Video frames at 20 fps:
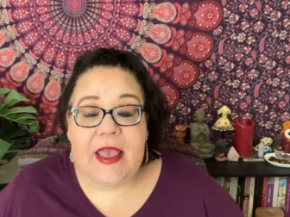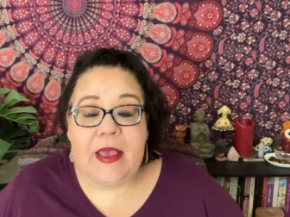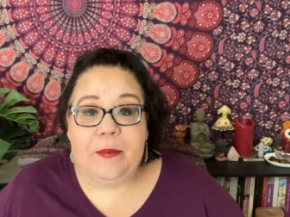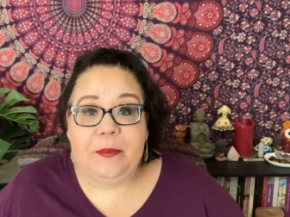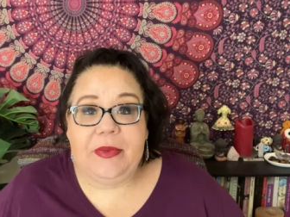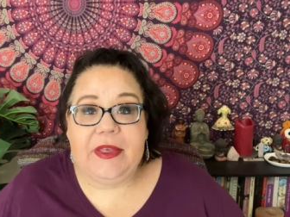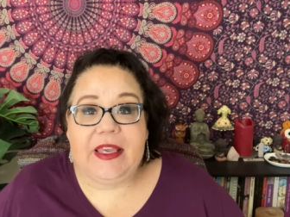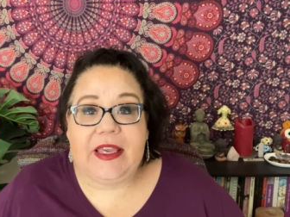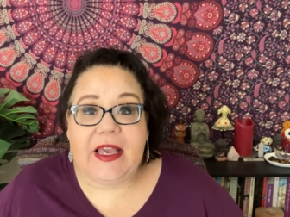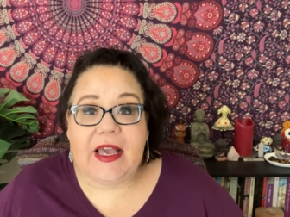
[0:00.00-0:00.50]

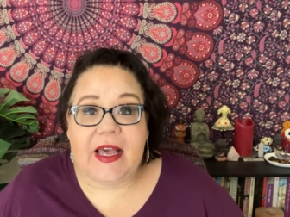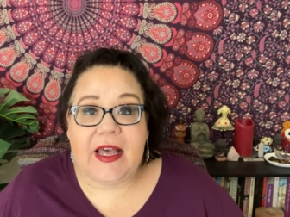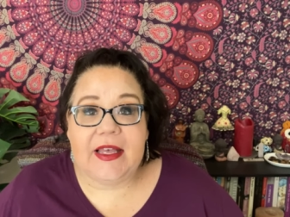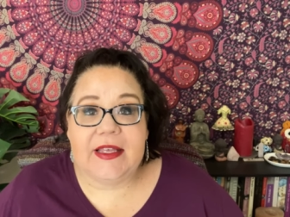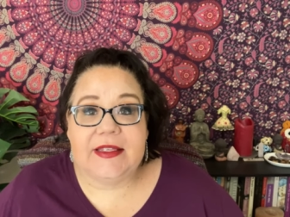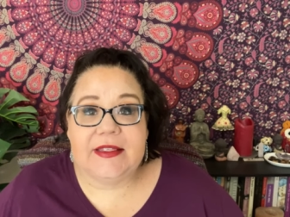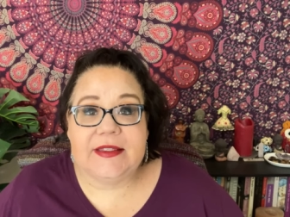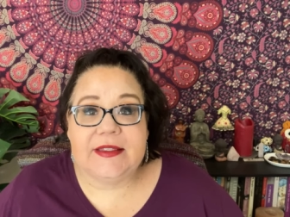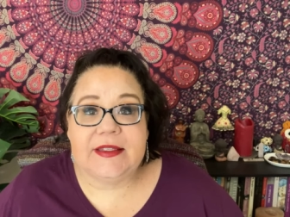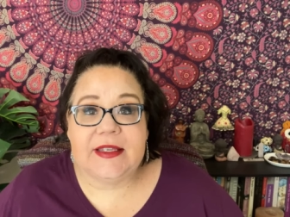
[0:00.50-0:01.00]

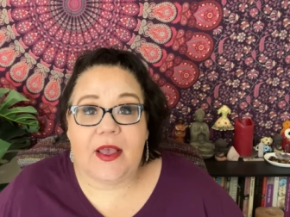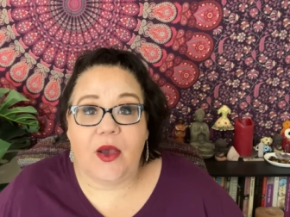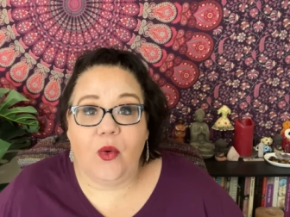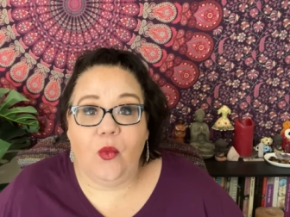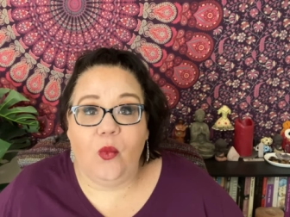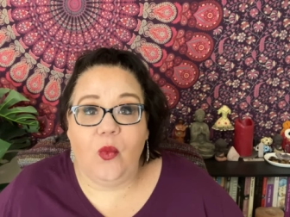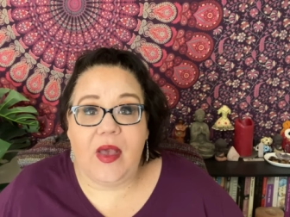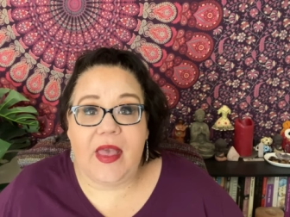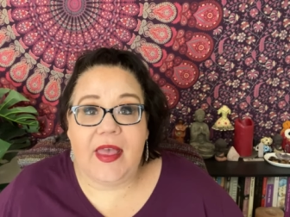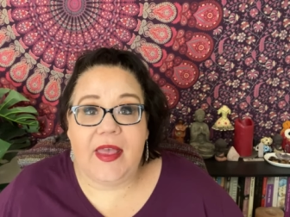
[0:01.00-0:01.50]
because
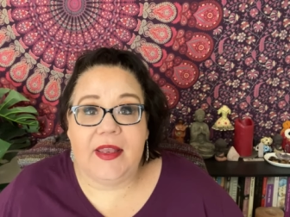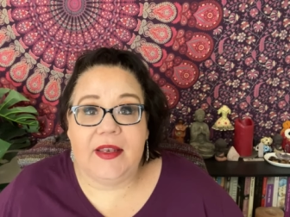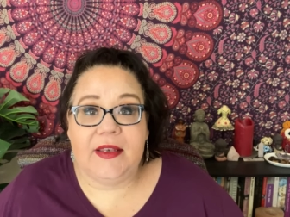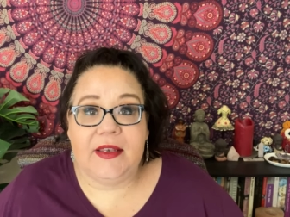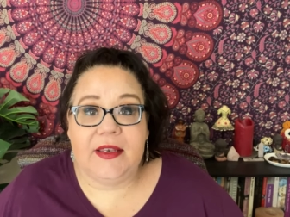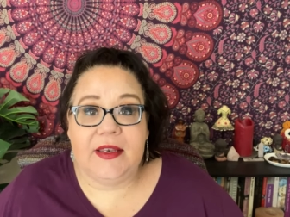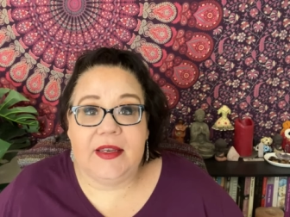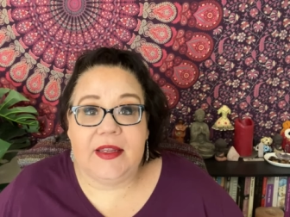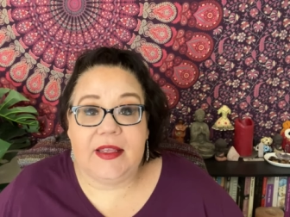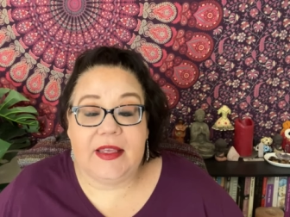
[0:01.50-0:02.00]

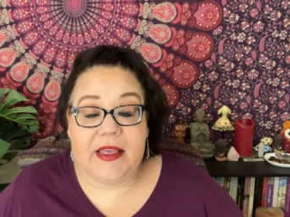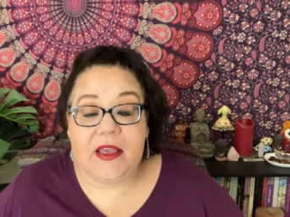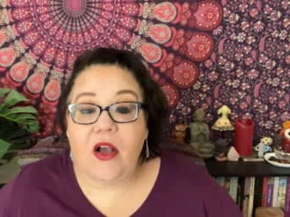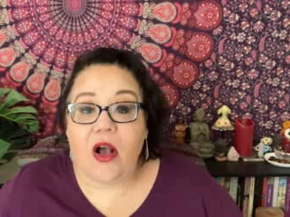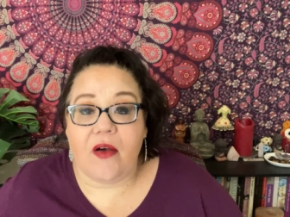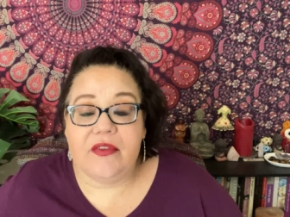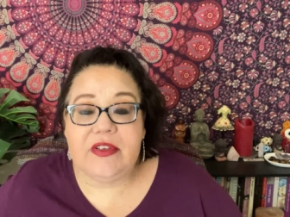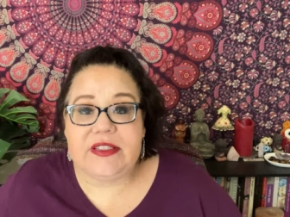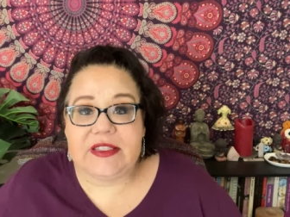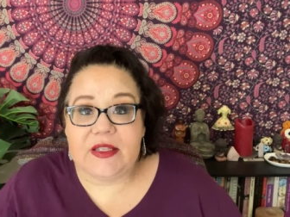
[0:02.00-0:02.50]
when he
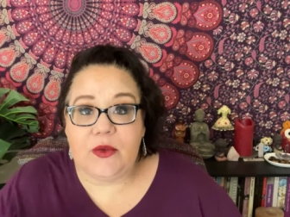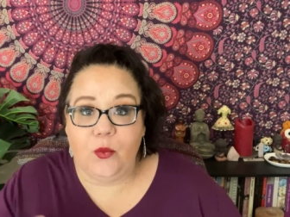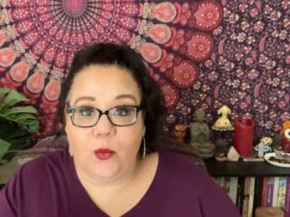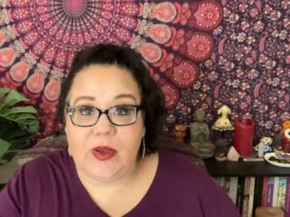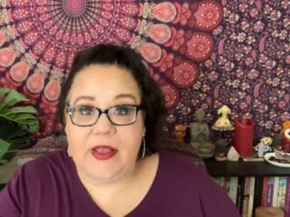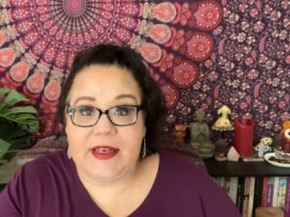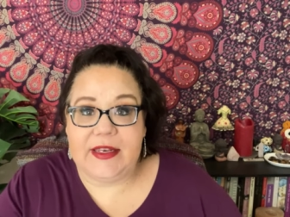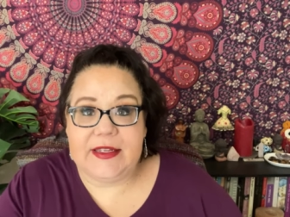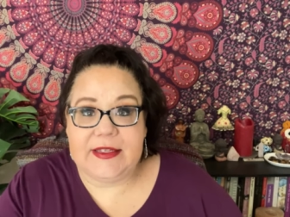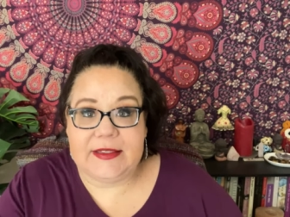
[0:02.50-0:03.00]
obviously
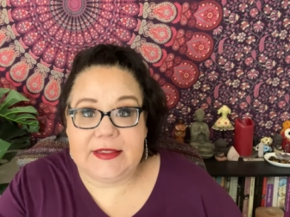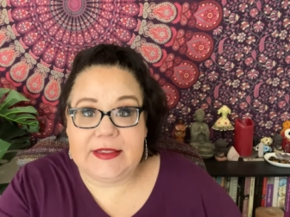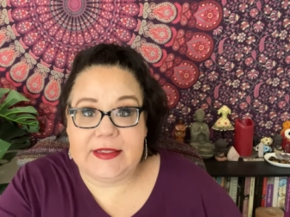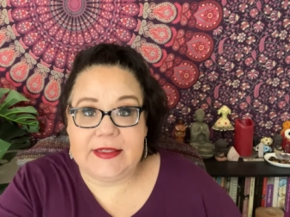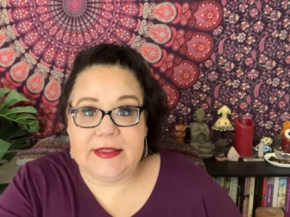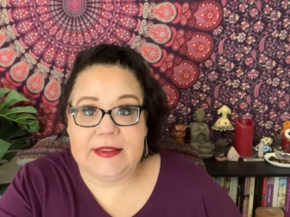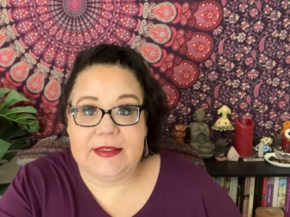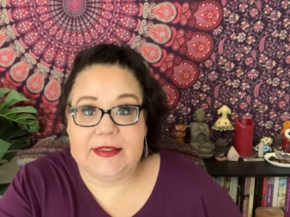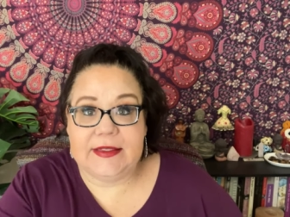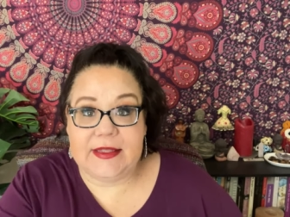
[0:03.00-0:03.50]

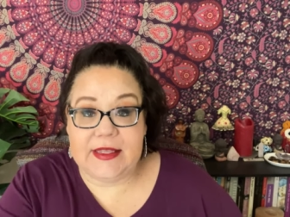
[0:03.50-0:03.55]
witnesses